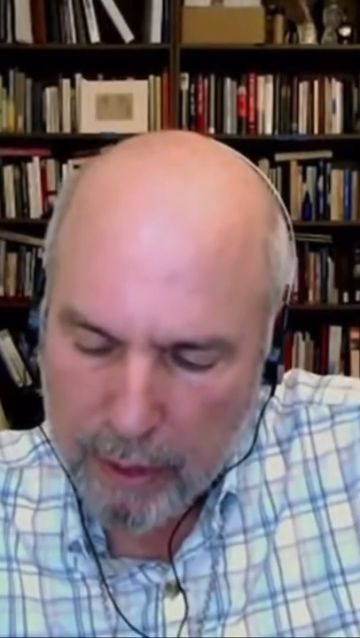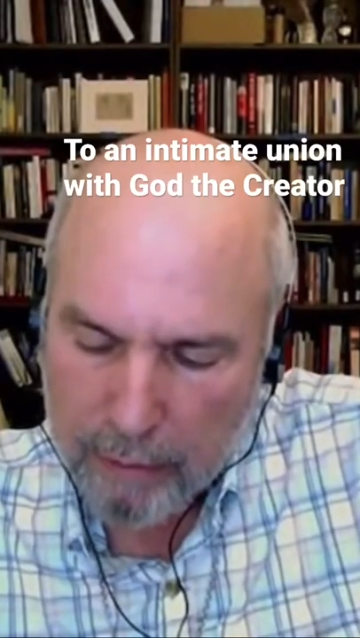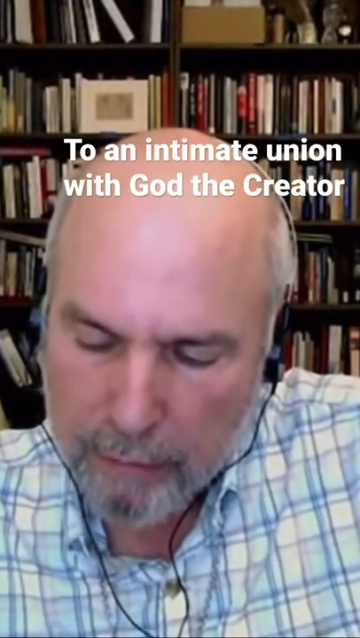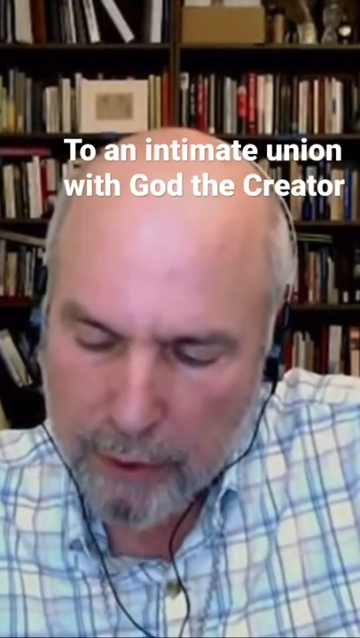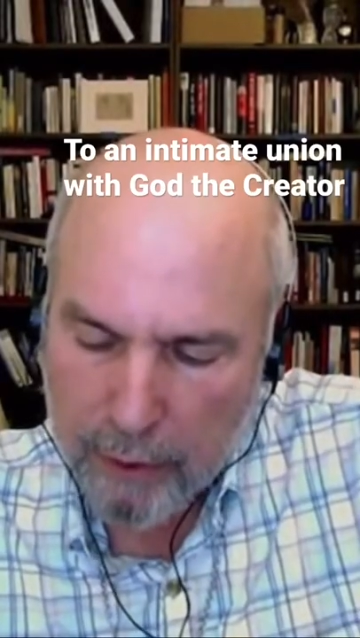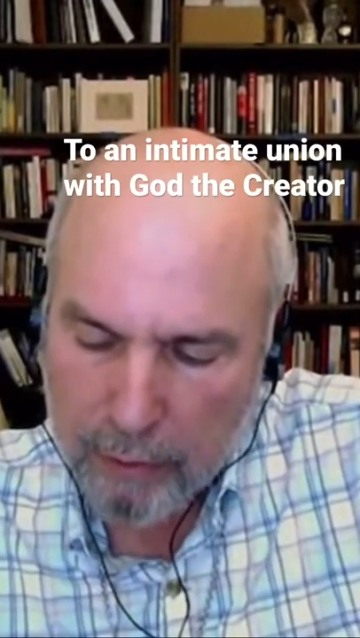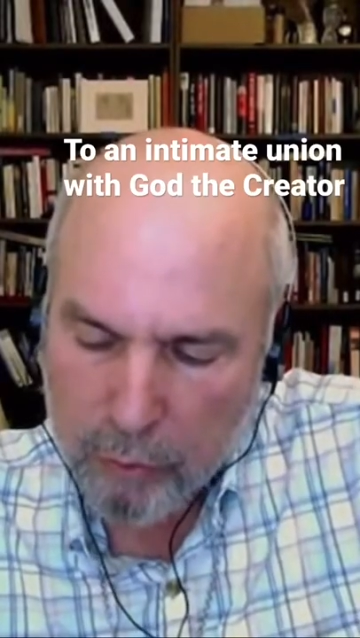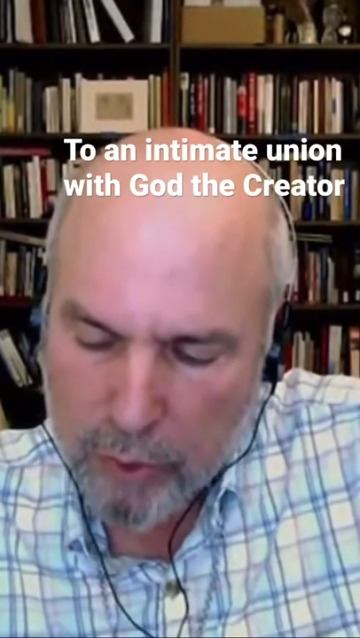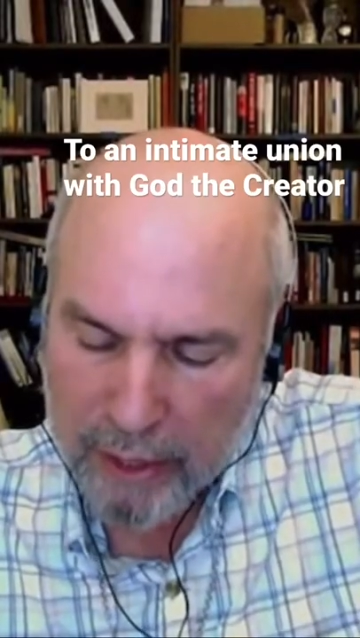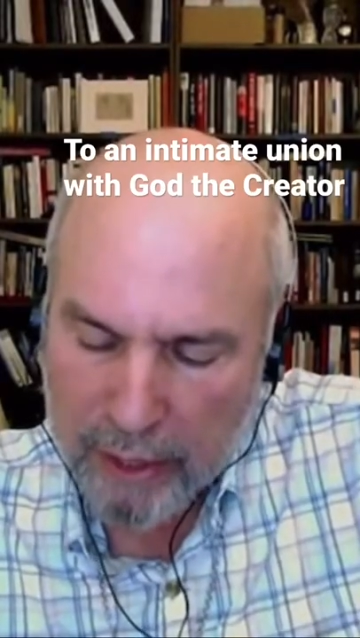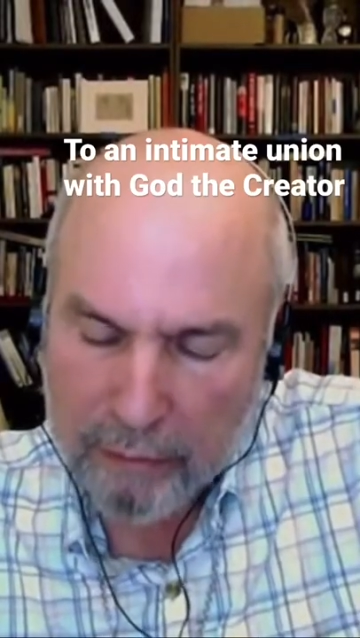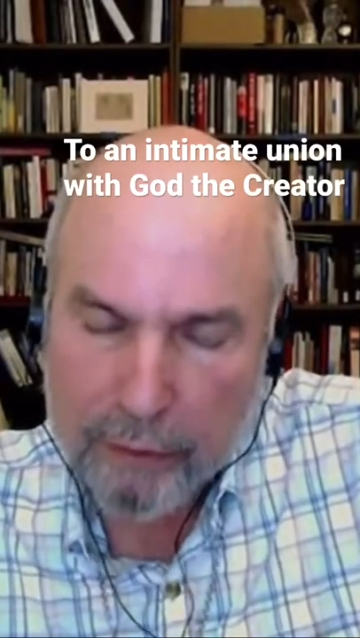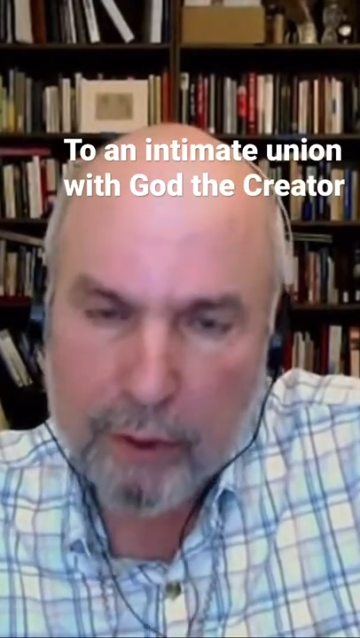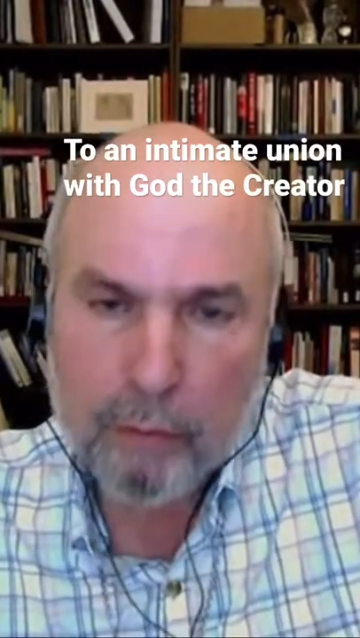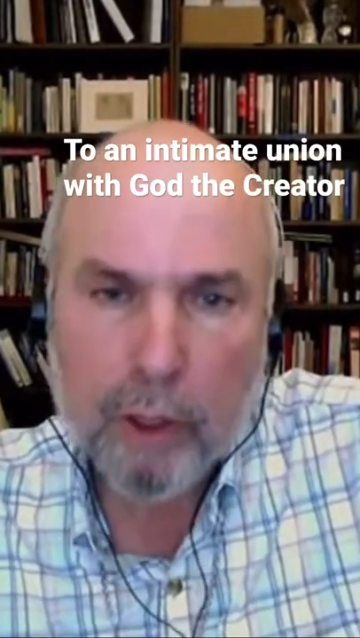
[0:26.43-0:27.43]
from
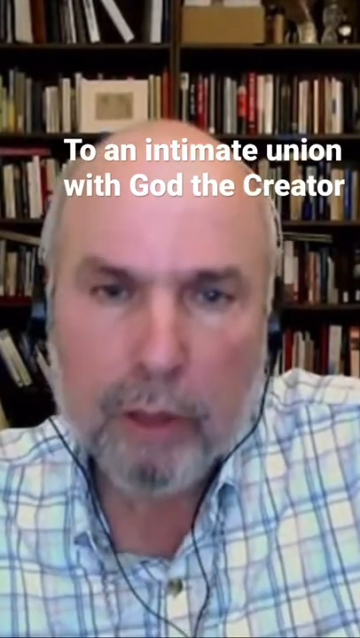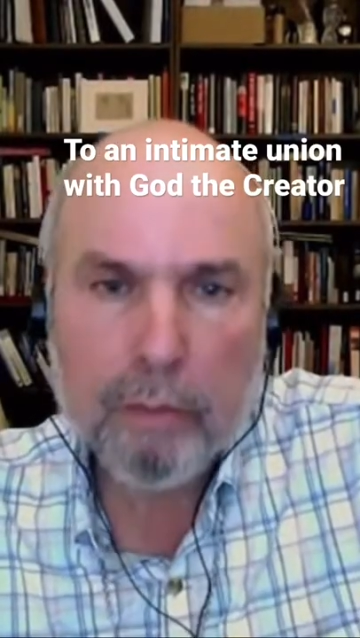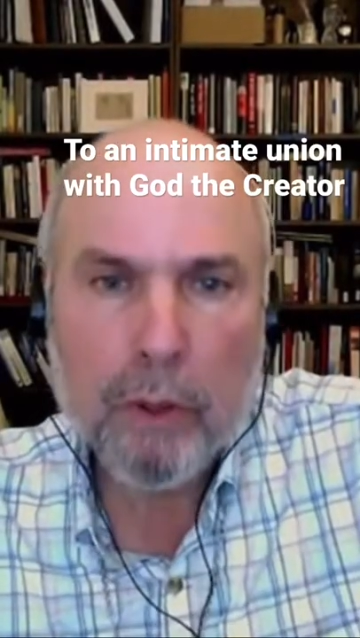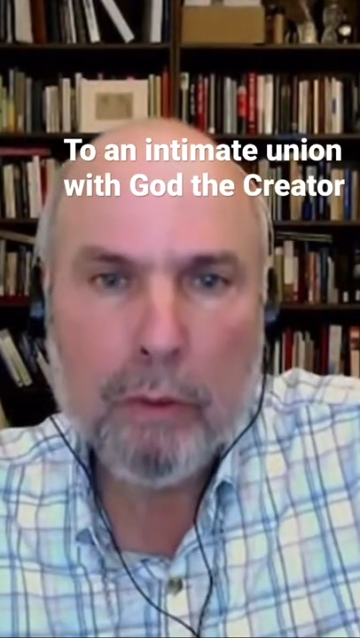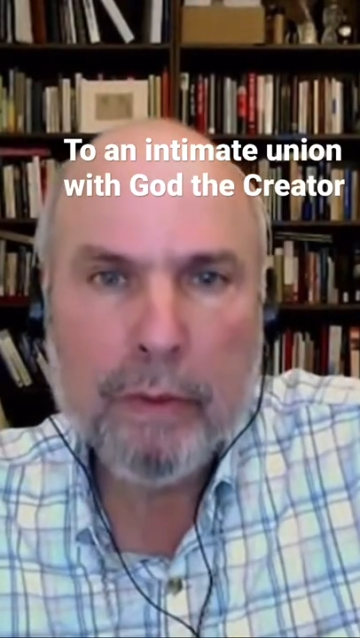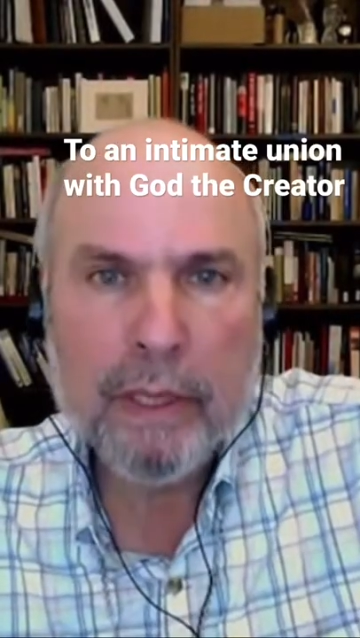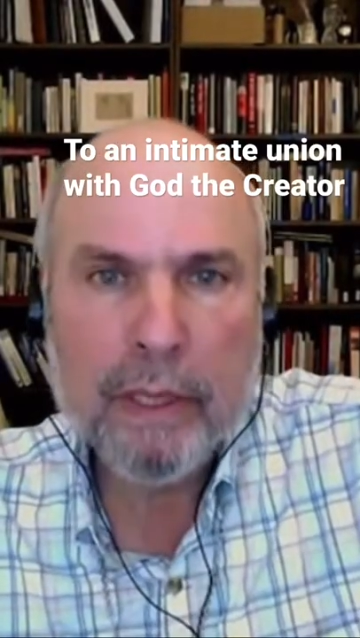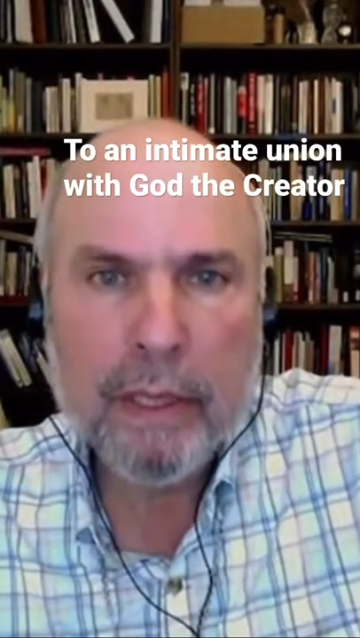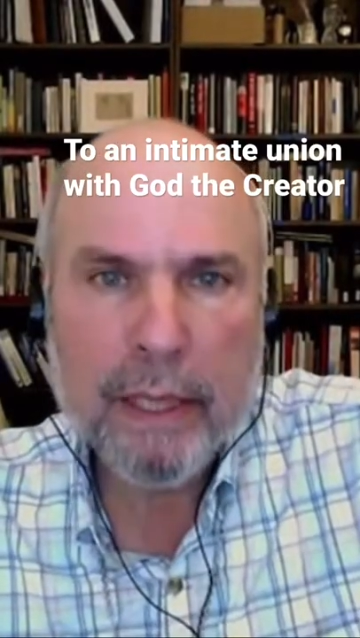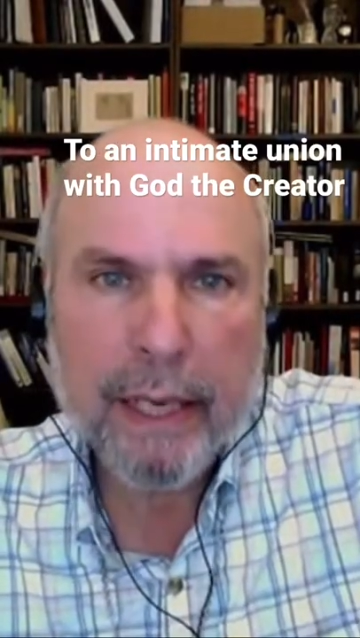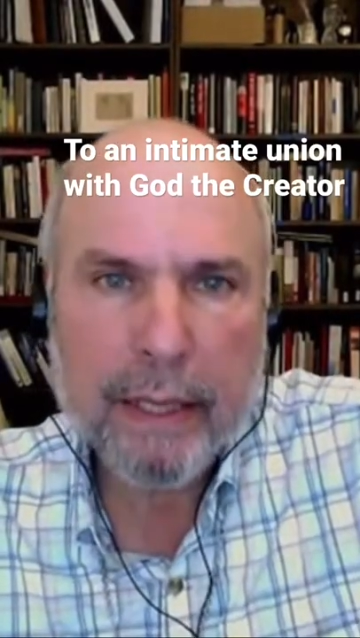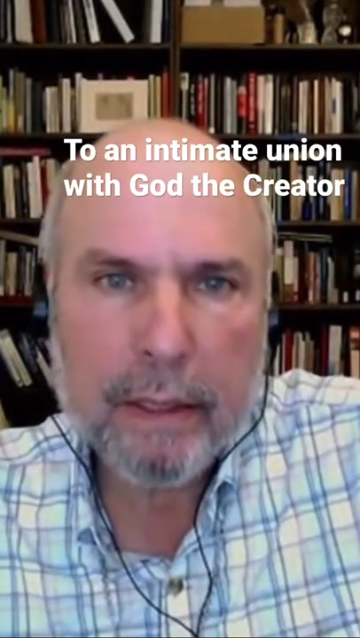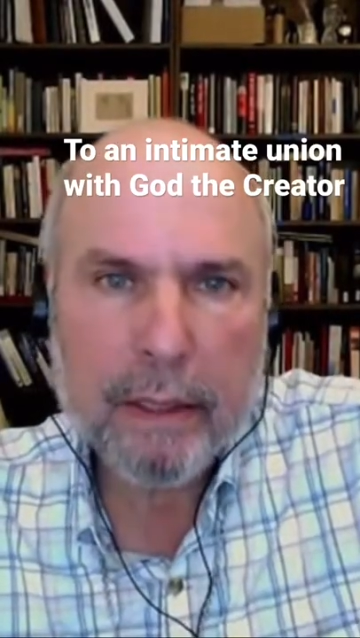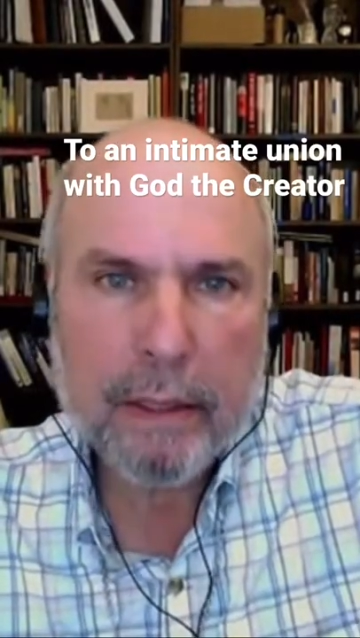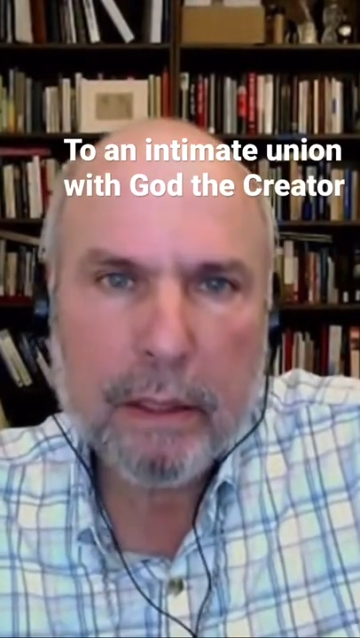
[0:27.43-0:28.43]
when from one moment to the
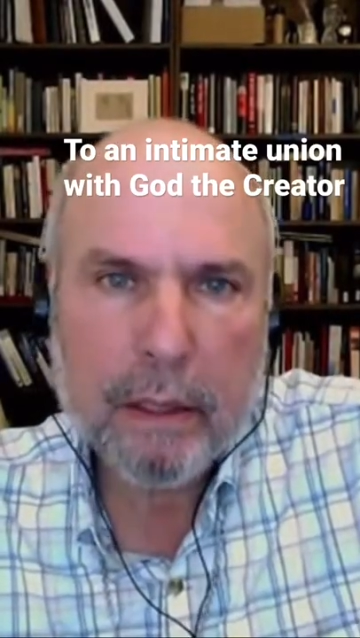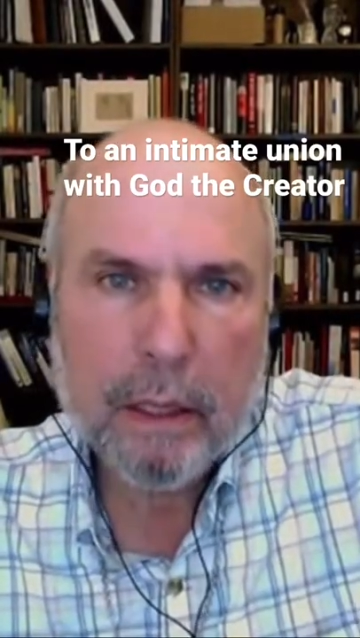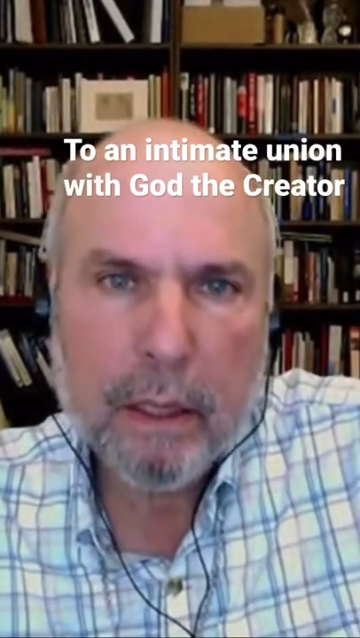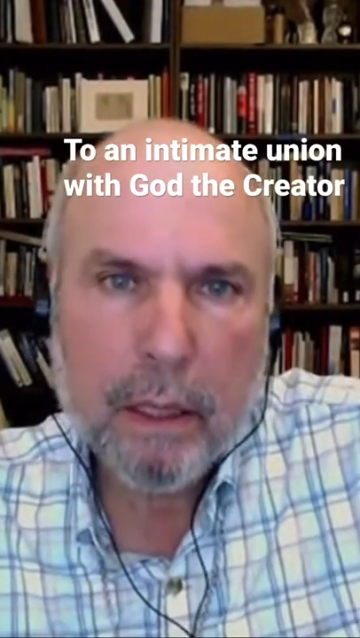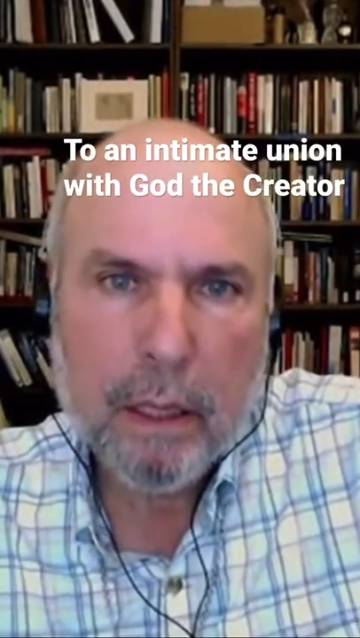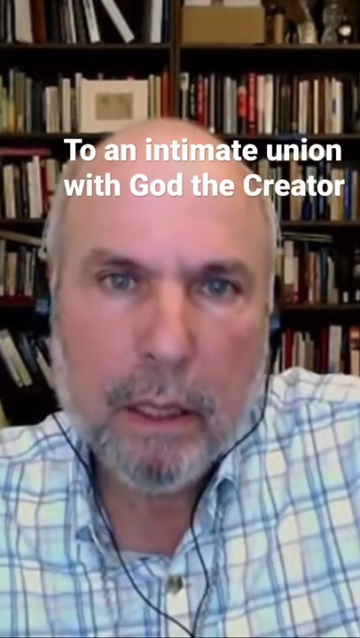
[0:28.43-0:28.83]
next,